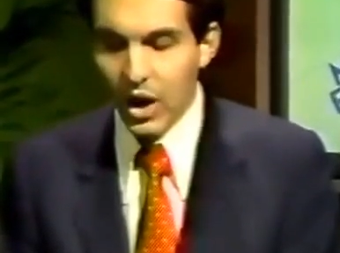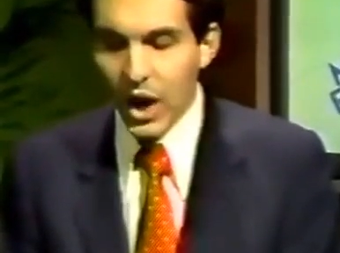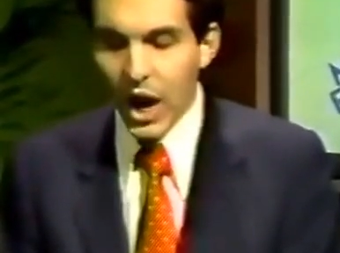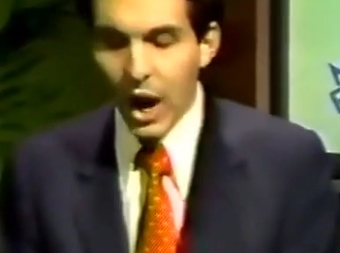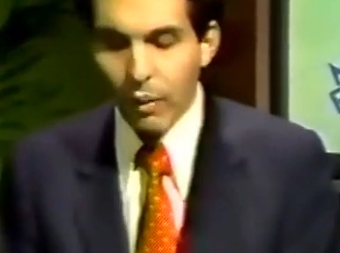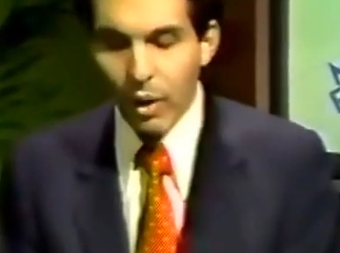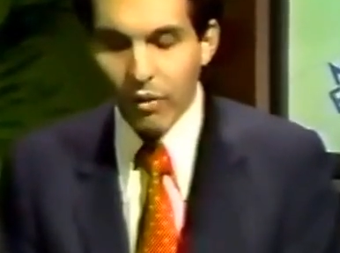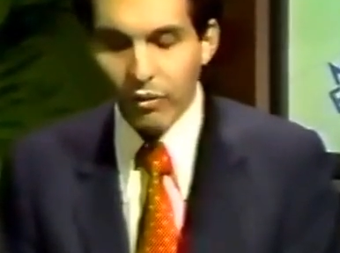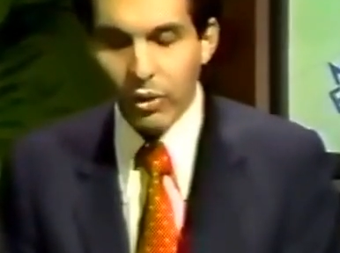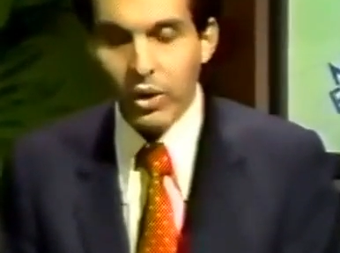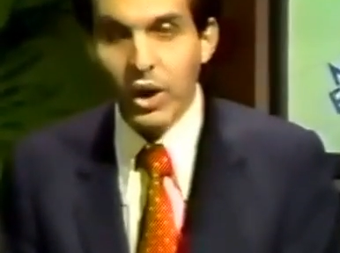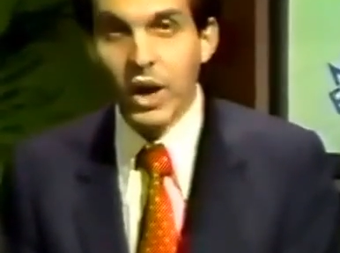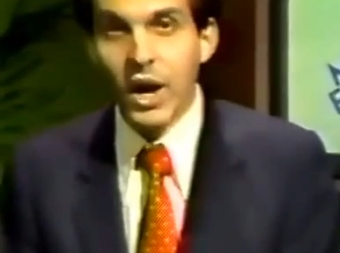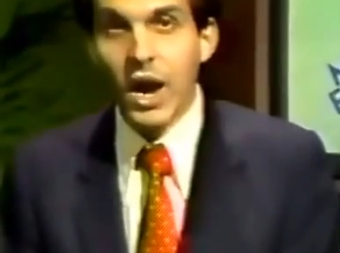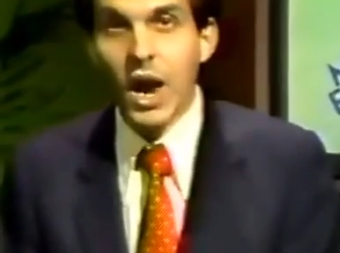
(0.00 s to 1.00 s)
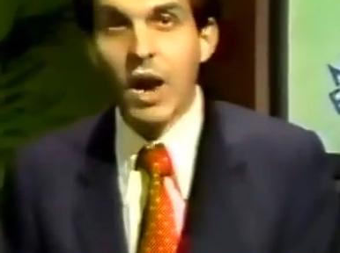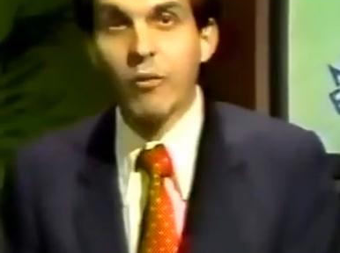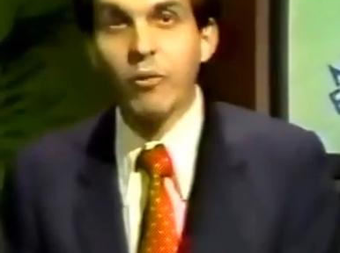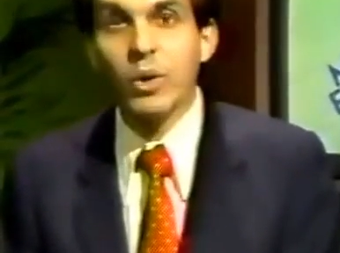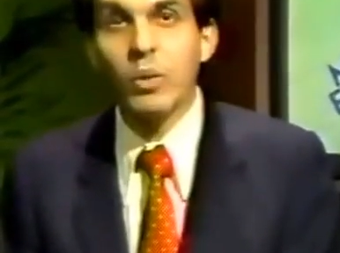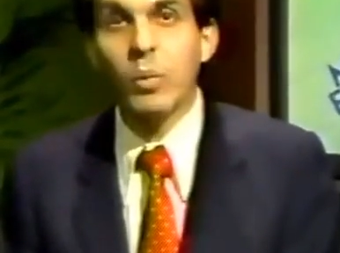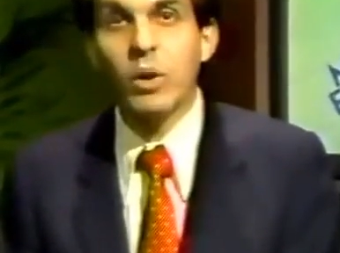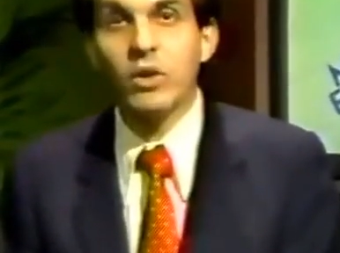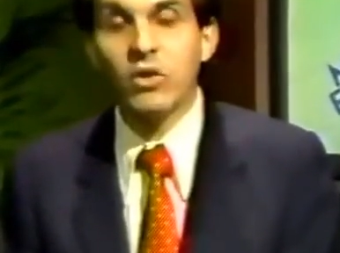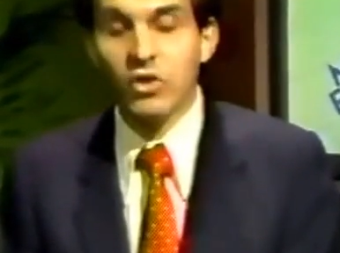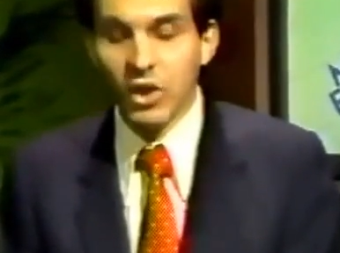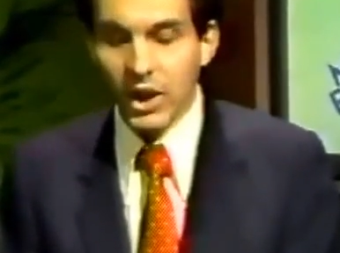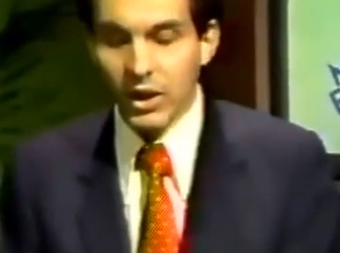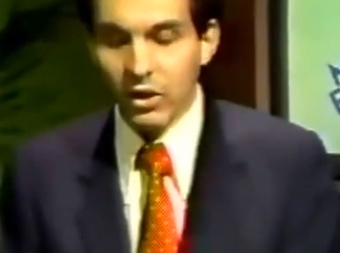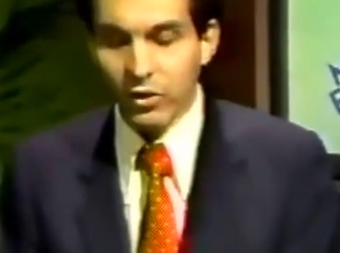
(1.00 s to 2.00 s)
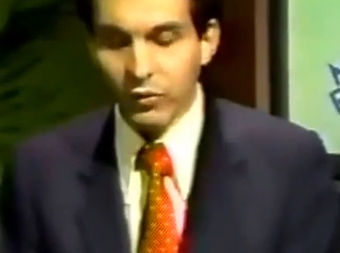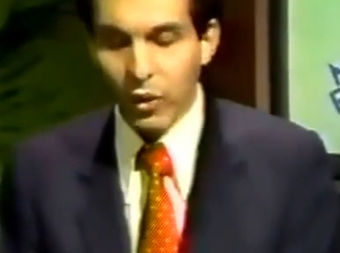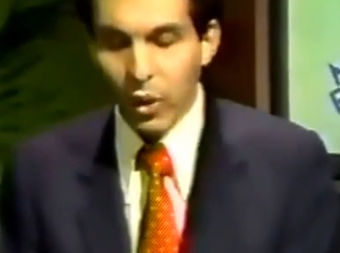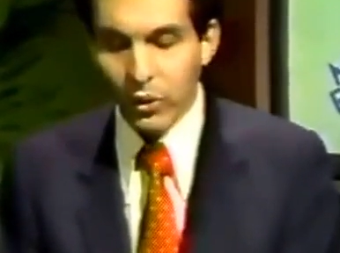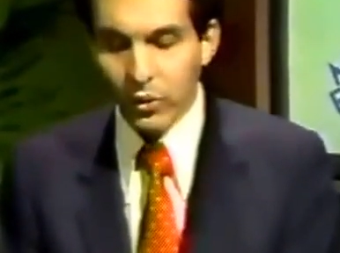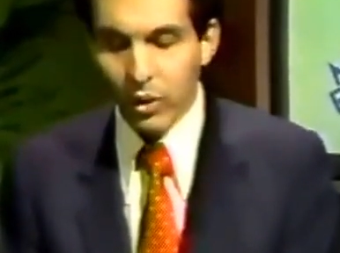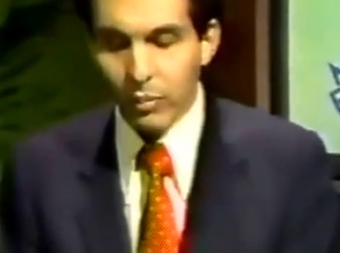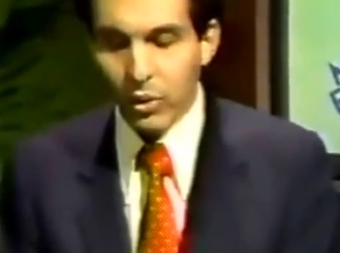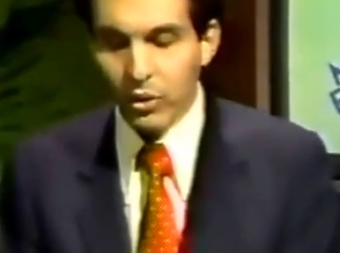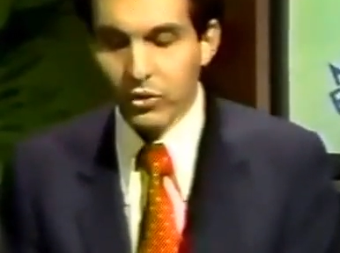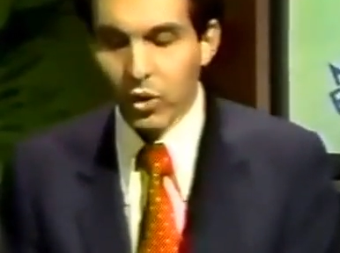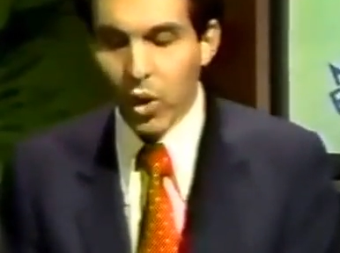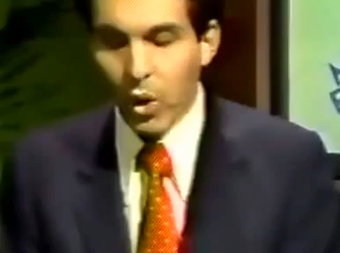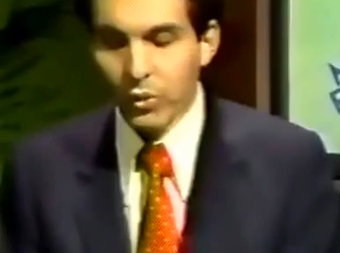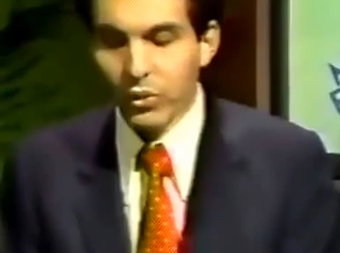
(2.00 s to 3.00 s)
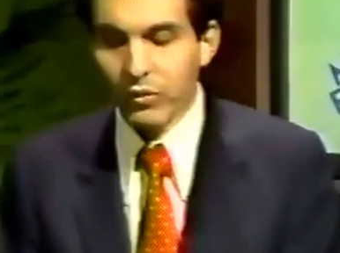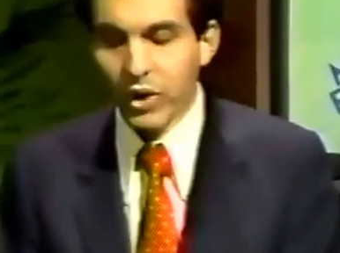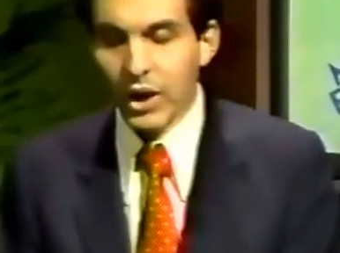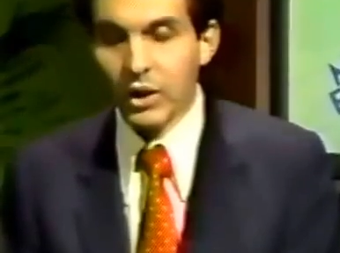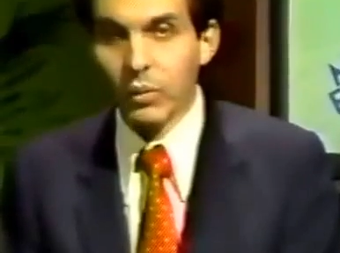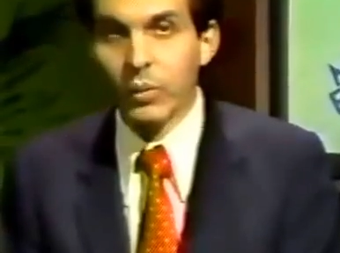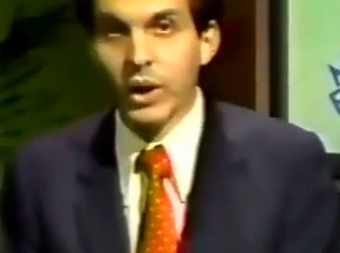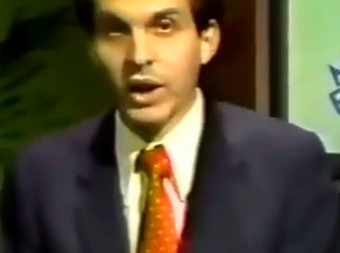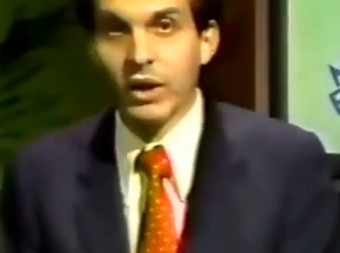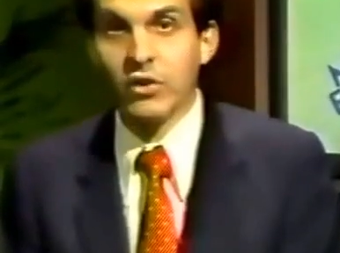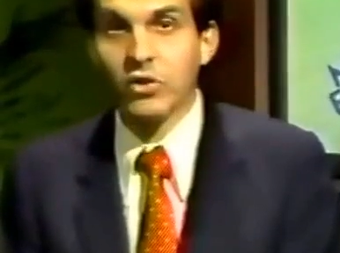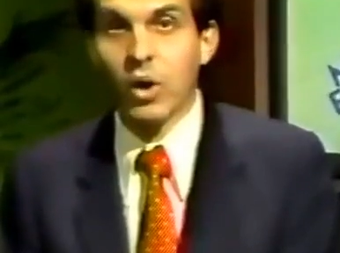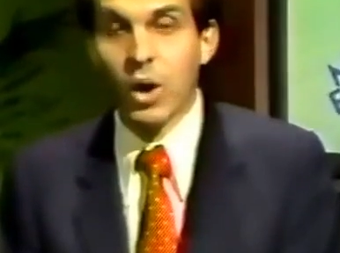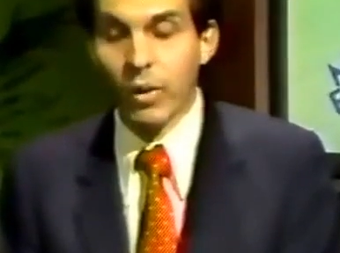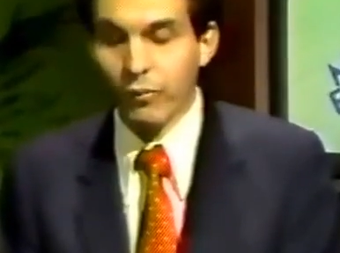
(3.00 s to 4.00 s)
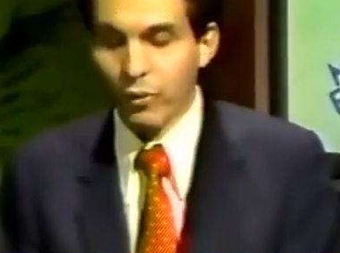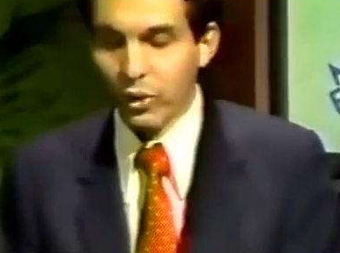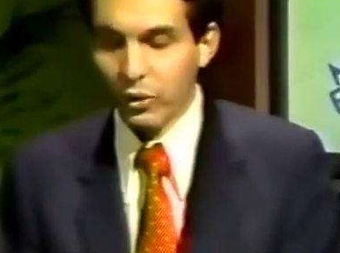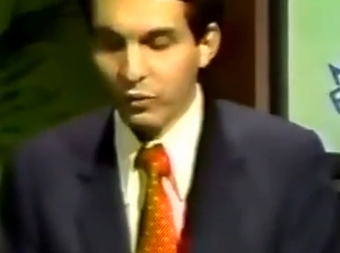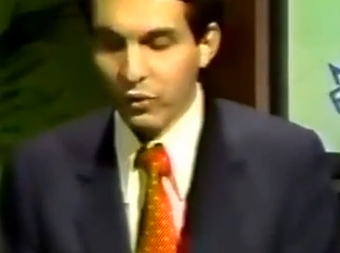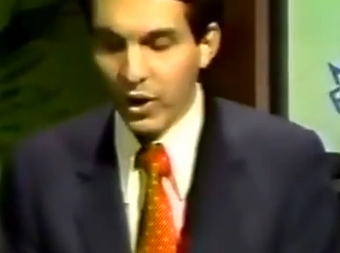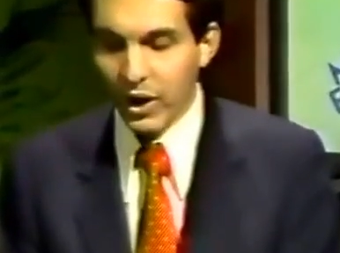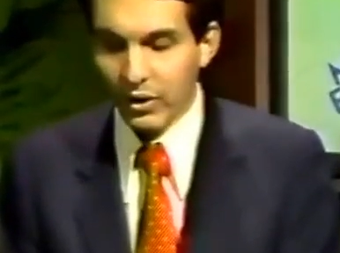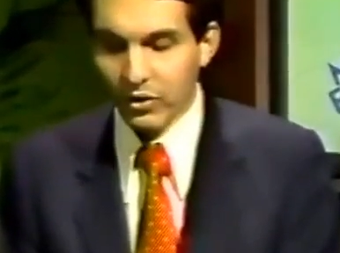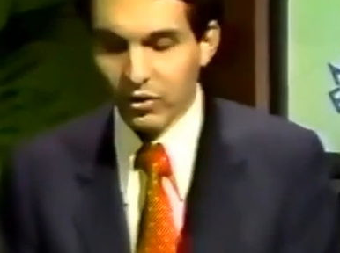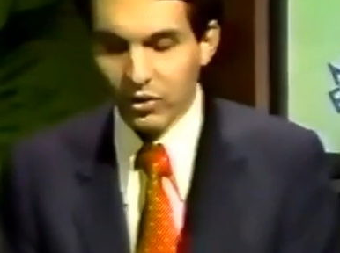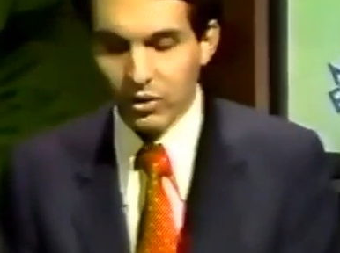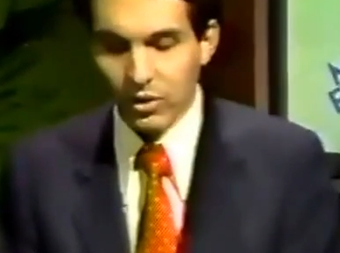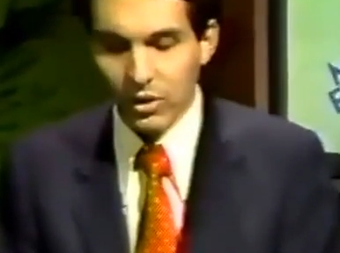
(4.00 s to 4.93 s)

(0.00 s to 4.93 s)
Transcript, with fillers: However, everyone's skin is vulnerable to ultraviolet rays' harmful effects.